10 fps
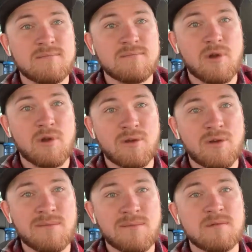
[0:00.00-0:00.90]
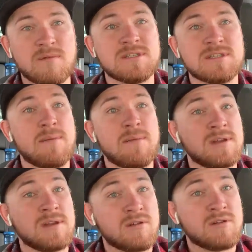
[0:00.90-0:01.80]
programming, what's happened
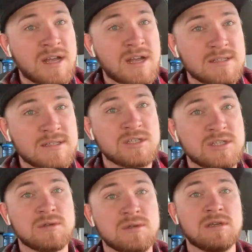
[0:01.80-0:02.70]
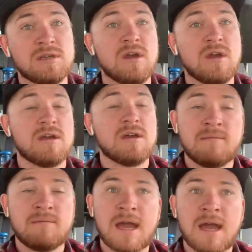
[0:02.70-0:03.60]
in our ancestry, it
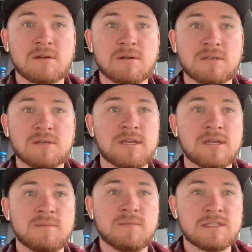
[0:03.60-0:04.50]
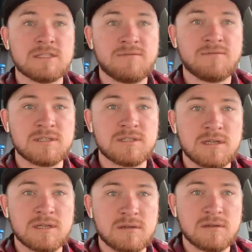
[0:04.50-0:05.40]
matters. It makes a big difference
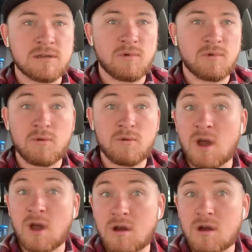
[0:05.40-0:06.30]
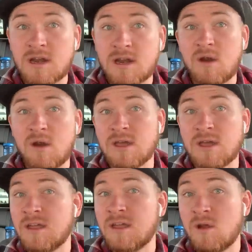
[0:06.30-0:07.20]
in where we are and how we
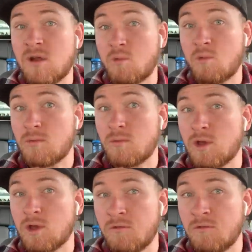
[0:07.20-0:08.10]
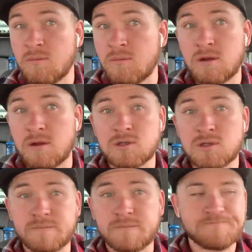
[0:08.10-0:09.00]
got here and where we'll go from here.
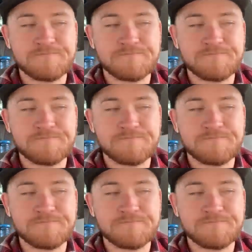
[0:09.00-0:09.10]
So